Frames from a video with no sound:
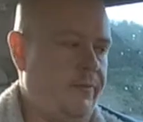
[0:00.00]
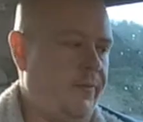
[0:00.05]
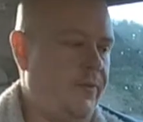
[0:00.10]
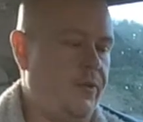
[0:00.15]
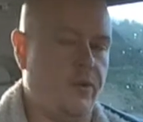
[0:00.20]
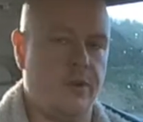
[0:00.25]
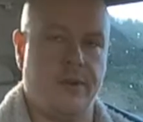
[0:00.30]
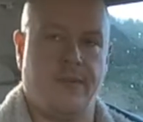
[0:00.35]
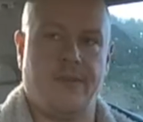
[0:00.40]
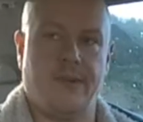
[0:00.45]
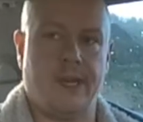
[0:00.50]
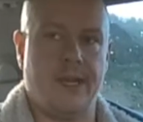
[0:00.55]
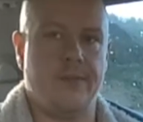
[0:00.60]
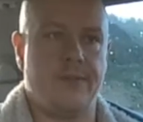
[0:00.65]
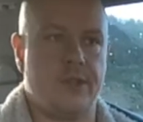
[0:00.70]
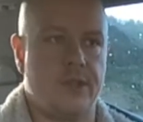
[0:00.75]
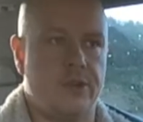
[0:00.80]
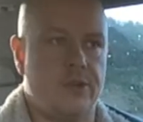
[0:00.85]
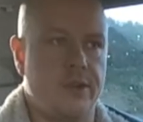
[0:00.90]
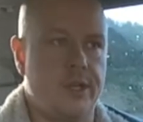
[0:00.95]

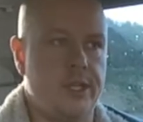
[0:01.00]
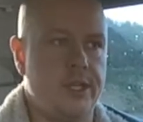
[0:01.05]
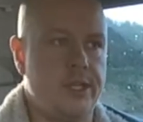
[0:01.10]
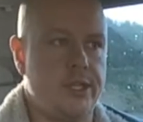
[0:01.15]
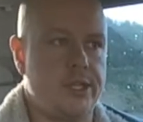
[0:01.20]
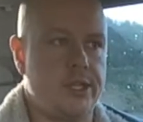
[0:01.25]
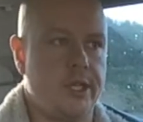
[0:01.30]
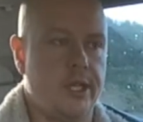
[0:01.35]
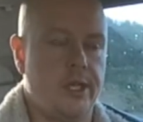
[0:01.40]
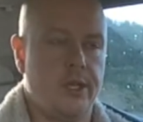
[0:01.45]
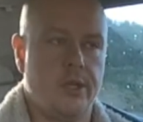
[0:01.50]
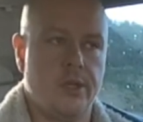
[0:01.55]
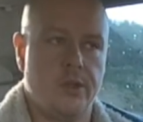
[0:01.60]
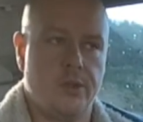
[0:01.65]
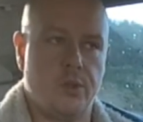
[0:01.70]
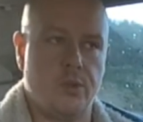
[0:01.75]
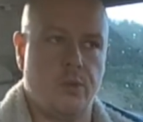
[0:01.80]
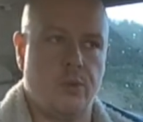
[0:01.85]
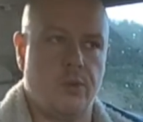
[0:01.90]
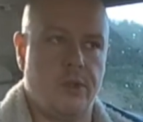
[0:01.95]
45 degrees,
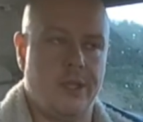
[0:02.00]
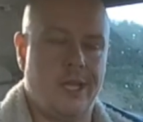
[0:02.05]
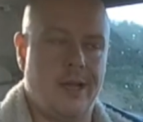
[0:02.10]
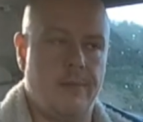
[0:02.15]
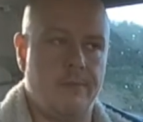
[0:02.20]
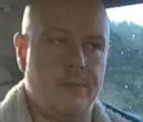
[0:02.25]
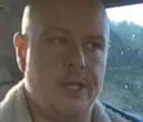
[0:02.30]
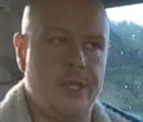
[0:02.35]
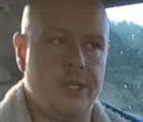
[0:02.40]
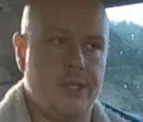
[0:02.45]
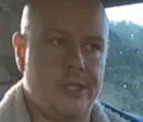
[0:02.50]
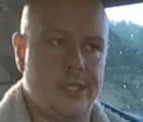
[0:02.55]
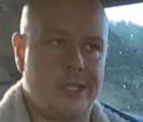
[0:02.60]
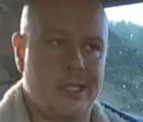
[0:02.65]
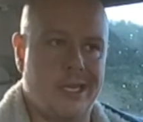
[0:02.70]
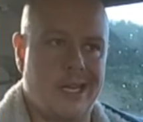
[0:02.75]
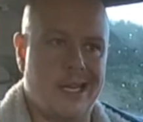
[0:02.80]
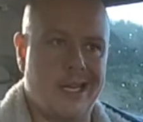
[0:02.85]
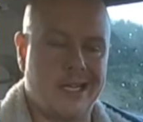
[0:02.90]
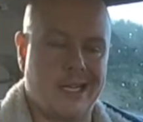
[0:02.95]
so that means
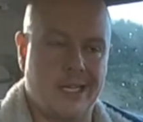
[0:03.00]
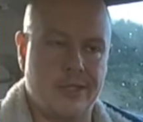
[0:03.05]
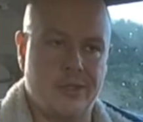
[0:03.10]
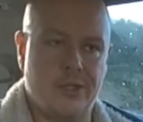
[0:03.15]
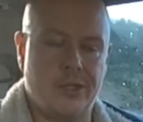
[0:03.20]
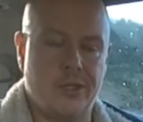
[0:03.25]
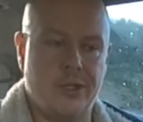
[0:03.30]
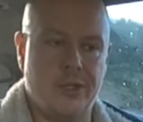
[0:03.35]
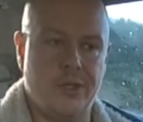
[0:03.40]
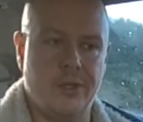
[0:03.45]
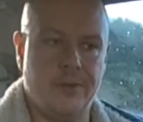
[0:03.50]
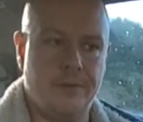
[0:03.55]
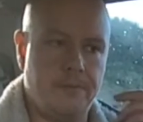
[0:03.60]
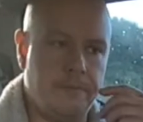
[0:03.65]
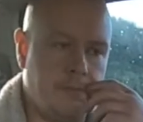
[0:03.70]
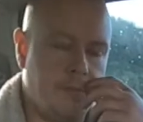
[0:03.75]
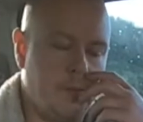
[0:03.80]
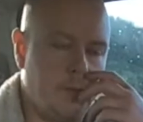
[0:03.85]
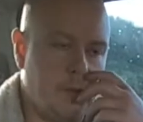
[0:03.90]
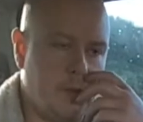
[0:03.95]
that I can
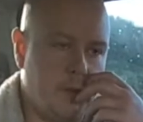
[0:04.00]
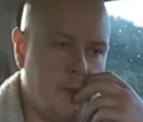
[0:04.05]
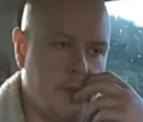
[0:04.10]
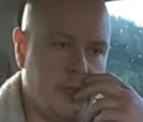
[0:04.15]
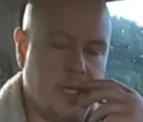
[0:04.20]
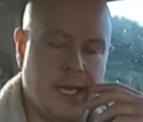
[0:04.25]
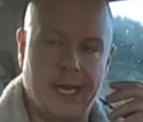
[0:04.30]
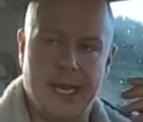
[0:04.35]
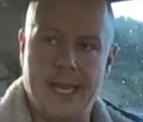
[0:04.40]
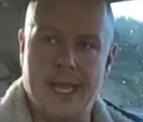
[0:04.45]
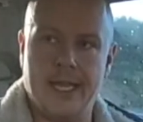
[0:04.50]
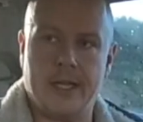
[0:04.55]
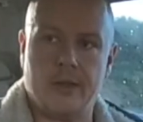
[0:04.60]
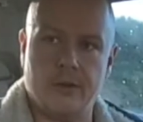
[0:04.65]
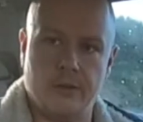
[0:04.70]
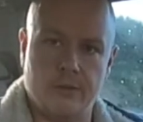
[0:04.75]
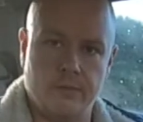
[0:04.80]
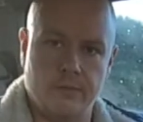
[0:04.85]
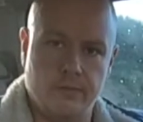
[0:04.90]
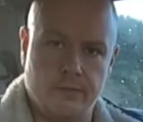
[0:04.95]
turn the
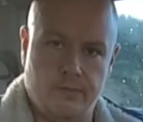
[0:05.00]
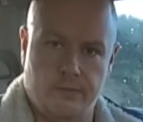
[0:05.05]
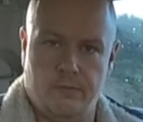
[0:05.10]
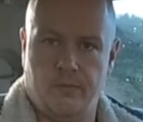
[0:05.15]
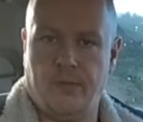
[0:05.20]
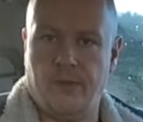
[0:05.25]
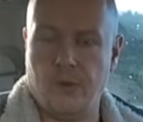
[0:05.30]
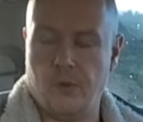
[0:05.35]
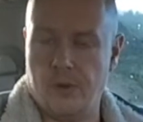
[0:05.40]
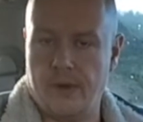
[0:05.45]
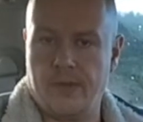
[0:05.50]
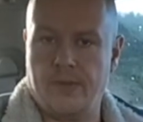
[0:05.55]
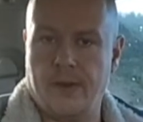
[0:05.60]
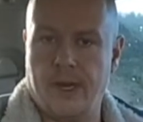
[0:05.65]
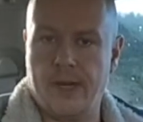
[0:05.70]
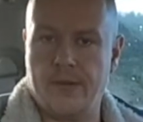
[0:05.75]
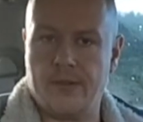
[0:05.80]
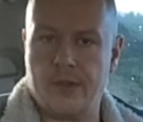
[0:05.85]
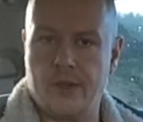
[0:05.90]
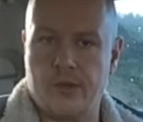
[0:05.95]
leg
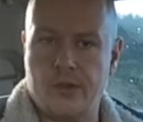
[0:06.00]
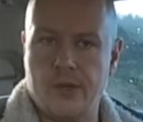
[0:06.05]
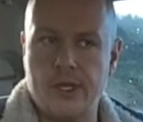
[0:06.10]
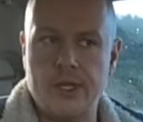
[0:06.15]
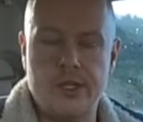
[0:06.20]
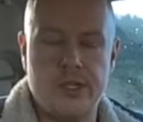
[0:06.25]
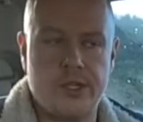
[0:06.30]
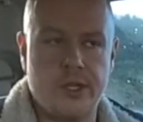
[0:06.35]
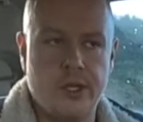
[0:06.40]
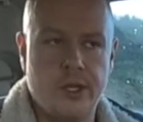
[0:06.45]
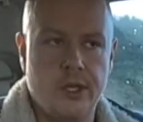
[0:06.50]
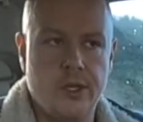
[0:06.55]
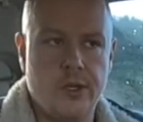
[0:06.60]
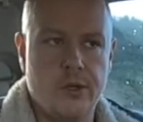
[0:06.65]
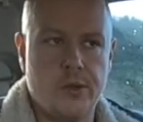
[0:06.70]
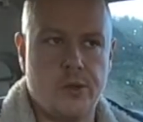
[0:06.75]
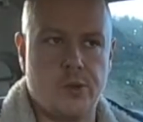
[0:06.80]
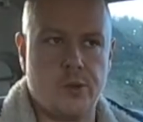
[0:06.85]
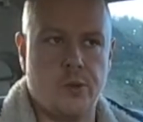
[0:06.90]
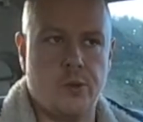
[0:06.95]
45 degrees.
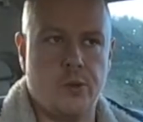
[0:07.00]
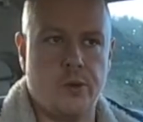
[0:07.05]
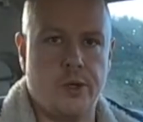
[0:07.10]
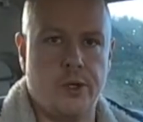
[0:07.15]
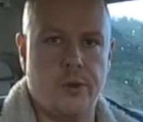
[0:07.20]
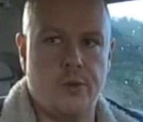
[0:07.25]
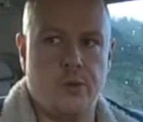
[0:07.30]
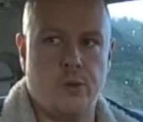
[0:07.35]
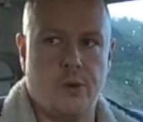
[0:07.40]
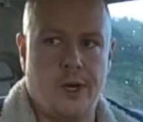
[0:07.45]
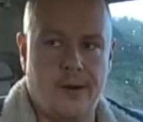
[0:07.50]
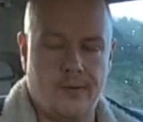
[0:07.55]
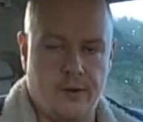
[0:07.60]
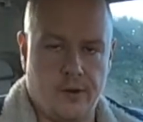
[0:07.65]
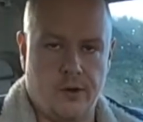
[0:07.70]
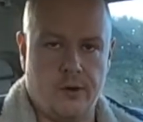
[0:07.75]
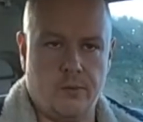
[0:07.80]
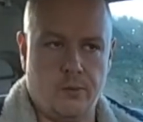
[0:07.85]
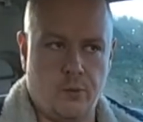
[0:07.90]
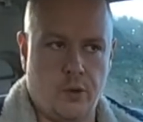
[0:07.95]
So, you know, I've
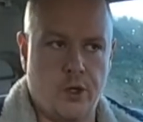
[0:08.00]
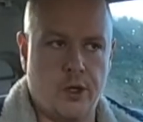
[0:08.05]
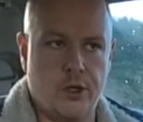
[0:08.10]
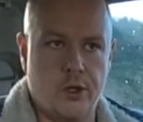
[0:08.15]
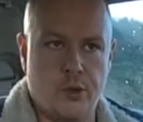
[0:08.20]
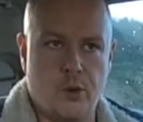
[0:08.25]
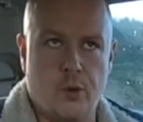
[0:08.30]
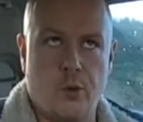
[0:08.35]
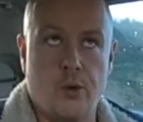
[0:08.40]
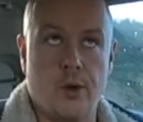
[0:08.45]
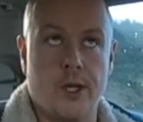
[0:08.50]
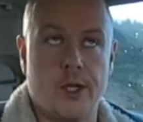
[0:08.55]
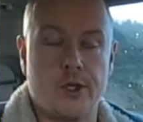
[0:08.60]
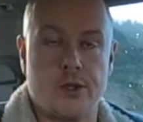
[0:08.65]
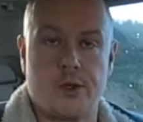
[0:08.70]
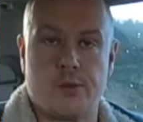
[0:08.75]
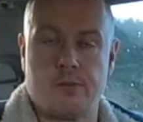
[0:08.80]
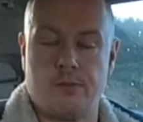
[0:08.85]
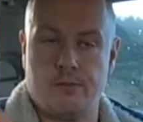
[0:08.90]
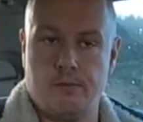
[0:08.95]
got one of the
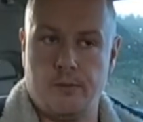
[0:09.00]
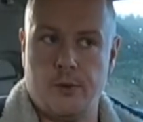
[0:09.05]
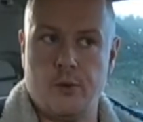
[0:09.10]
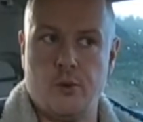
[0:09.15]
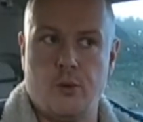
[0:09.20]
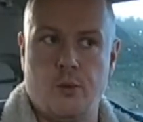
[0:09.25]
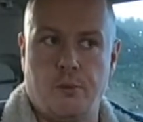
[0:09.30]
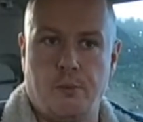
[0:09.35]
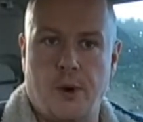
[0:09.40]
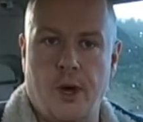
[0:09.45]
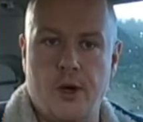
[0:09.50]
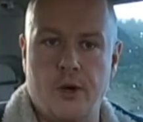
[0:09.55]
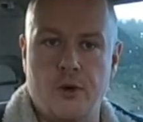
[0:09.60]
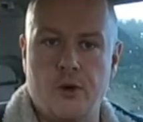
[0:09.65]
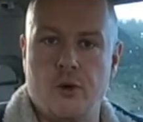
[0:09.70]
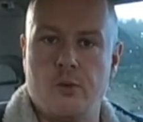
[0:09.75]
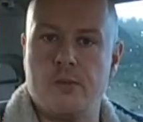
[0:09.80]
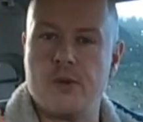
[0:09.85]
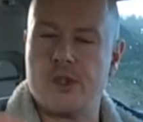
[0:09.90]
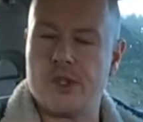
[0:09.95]
corners, you know,
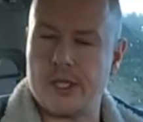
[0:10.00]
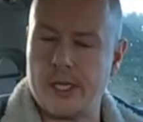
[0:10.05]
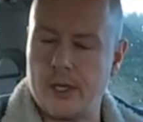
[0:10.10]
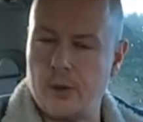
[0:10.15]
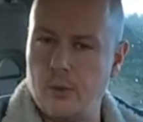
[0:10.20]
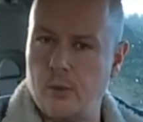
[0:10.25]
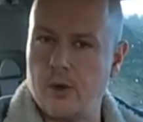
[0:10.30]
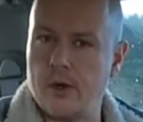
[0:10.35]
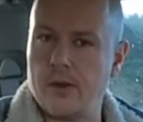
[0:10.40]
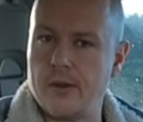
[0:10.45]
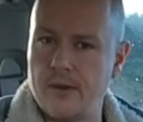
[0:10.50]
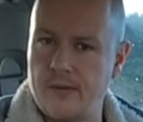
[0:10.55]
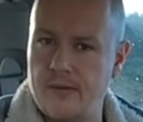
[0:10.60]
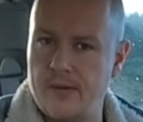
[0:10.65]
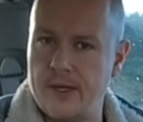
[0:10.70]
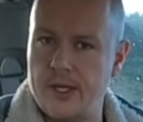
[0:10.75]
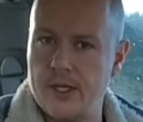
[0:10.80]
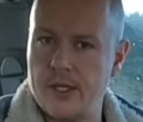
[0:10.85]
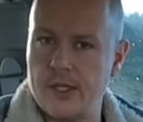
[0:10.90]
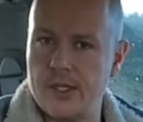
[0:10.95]
pointing up instead of one of the
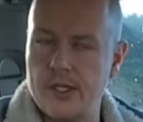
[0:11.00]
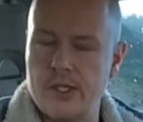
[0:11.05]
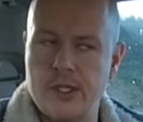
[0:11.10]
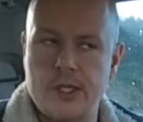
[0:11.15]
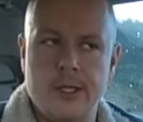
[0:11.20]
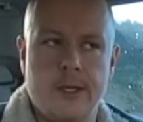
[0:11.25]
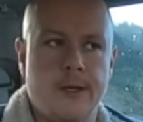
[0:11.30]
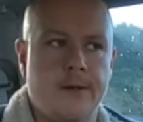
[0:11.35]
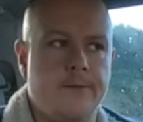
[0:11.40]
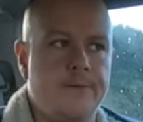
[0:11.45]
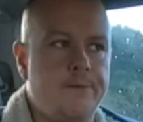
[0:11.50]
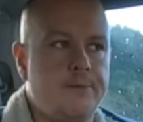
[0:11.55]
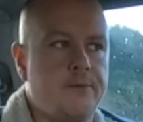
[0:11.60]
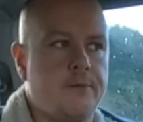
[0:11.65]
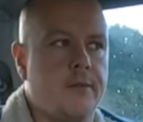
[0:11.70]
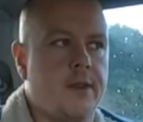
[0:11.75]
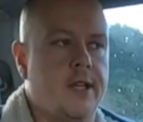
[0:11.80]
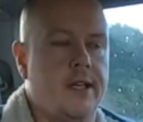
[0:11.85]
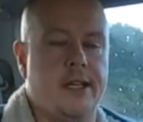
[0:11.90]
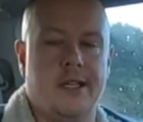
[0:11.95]
faces.
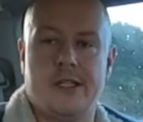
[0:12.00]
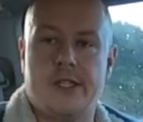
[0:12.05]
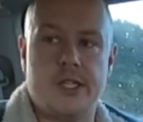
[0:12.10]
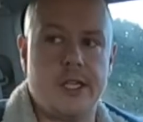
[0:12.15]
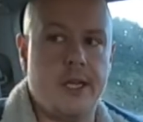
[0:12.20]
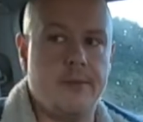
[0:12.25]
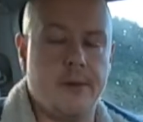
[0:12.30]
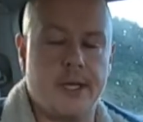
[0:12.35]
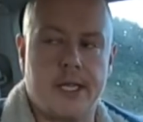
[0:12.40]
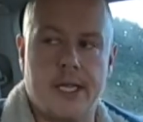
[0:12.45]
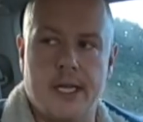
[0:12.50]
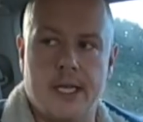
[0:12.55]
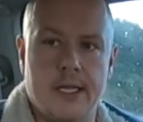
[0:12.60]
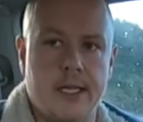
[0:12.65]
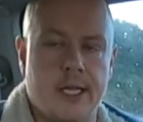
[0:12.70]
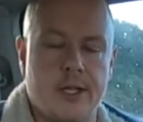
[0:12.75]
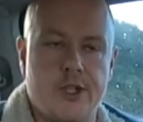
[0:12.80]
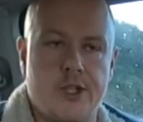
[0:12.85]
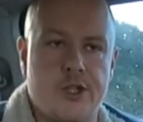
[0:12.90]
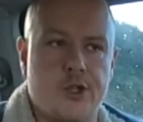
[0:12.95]
Same
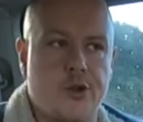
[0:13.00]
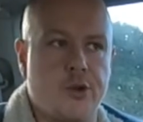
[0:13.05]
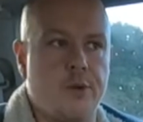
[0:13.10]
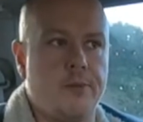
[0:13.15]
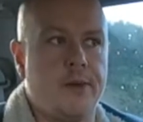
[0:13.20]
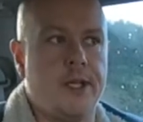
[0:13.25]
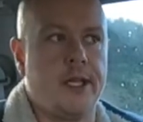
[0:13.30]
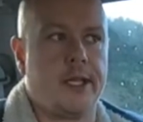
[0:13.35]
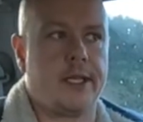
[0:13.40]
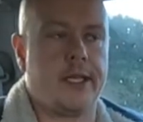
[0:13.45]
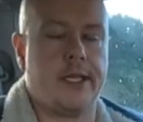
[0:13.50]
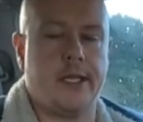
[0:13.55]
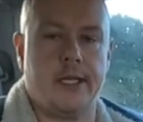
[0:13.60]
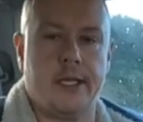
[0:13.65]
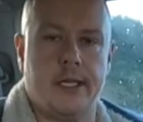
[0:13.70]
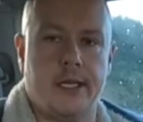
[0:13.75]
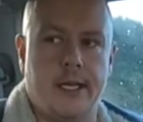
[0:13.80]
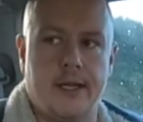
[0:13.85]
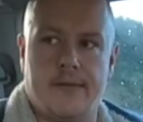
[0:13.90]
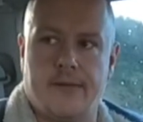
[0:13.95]
again, that's just going to make
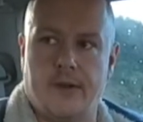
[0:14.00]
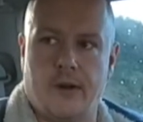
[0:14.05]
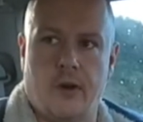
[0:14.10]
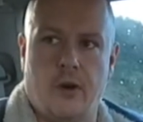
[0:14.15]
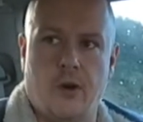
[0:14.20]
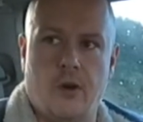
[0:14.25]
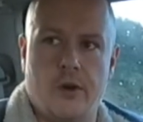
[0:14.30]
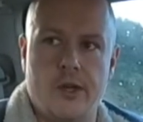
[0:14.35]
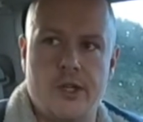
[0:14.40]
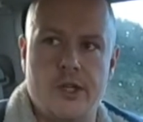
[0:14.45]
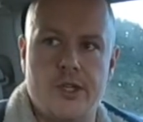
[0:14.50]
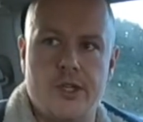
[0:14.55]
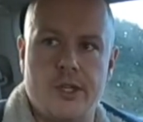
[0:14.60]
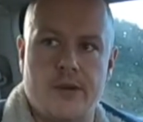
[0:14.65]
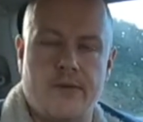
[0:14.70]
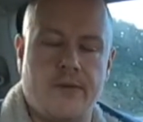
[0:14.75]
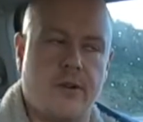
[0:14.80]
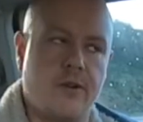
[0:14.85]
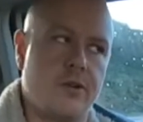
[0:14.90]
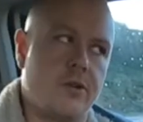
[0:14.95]
life a lot
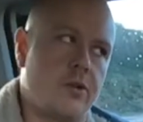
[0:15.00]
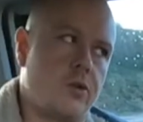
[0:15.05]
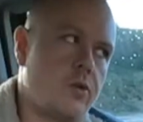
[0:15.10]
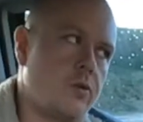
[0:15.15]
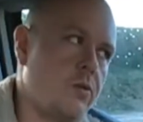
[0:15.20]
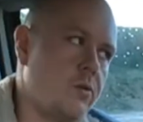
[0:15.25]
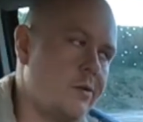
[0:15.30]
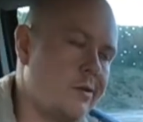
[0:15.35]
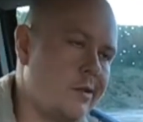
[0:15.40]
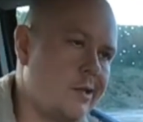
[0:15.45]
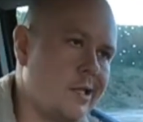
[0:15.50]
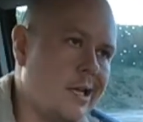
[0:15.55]
easier for us. So